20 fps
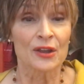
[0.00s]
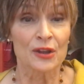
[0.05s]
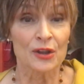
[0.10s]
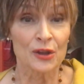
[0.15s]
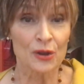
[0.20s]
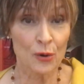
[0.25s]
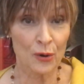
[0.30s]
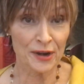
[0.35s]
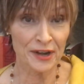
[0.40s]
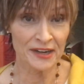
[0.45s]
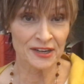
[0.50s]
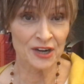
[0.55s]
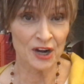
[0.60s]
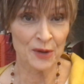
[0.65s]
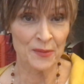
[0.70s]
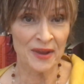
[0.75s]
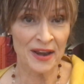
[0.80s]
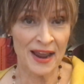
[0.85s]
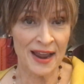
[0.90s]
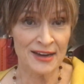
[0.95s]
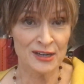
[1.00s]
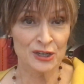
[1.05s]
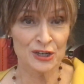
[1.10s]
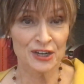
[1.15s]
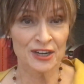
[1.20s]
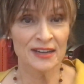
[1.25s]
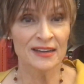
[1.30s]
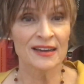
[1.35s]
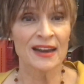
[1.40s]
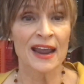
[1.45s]
your
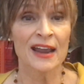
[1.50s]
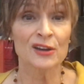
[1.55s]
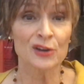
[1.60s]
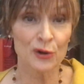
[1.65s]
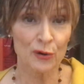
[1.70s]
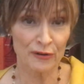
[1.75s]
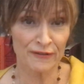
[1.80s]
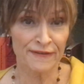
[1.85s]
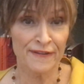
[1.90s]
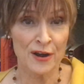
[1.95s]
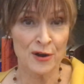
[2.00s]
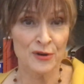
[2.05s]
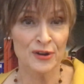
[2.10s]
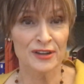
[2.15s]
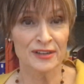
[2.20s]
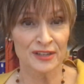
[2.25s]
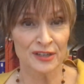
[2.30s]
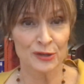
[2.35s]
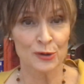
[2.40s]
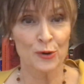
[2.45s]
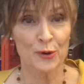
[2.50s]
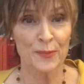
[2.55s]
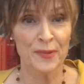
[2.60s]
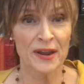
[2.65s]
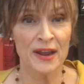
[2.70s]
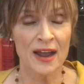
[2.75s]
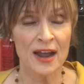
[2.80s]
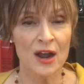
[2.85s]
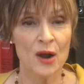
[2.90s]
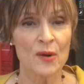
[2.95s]
determination and your focus,
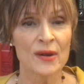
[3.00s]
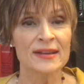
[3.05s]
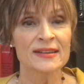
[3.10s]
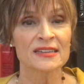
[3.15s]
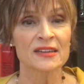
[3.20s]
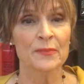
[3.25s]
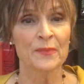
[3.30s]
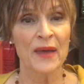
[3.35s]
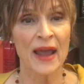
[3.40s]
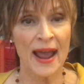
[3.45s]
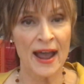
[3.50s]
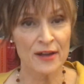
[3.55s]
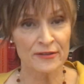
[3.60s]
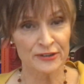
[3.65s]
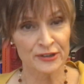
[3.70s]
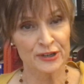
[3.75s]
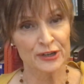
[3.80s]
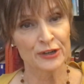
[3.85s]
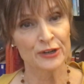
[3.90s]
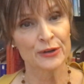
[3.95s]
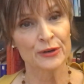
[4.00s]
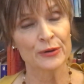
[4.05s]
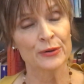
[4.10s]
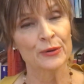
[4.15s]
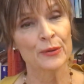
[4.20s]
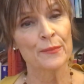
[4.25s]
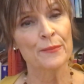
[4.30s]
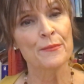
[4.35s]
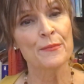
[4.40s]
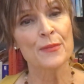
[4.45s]
Scorpio, is about
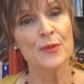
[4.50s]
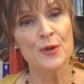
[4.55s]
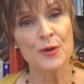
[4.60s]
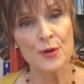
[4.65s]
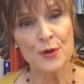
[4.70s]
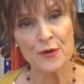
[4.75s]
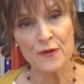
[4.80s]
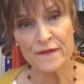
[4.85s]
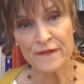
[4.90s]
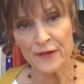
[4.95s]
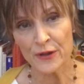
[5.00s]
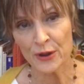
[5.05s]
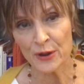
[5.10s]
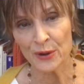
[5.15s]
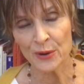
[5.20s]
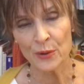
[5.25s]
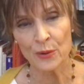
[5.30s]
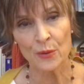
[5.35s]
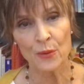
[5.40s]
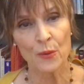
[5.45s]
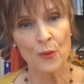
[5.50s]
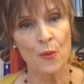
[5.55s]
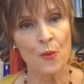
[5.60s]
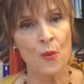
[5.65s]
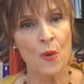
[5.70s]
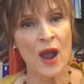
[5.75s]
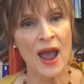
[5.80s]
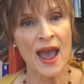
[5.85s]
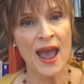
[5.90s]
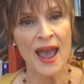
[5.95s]
to move you
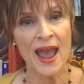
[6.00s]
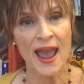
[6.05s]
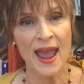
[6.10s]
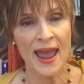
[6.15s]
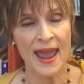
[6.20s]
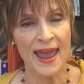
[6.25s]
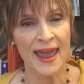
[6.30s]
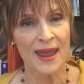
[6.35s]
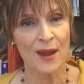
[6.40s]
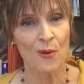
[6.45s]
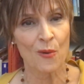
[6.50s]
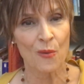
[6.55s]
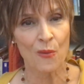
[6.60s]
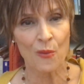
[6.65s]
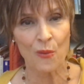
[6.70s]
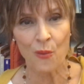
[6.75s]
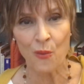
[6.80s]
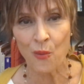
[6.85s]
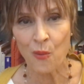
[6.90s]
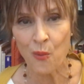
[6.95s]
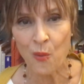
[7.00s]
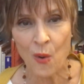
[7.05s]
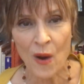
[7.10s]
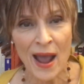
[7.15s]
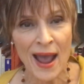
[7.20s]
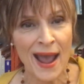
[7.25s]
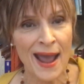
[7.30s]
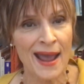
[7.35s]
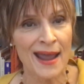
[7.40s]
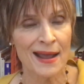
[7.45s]
way,
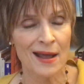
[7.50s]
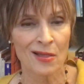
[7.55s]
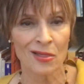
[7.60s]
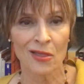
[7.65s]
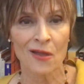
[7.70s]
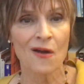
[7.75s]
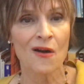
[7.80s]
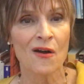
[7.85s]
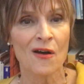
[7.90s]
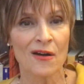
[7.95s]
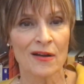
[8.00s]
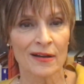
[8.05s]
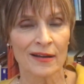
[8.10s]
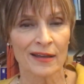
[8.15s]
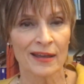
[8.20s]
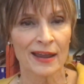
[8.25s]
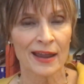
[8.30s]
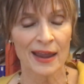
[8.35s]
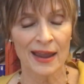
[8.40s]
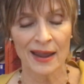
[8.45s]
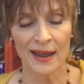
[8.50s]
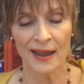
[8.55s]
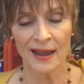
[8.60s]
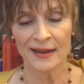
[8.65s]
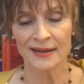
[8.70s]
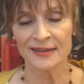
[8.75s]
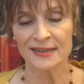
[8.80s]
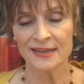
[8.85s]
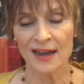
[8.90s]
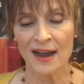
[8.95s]
way along.
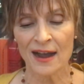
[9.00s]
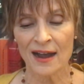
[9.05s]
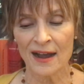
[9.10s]
And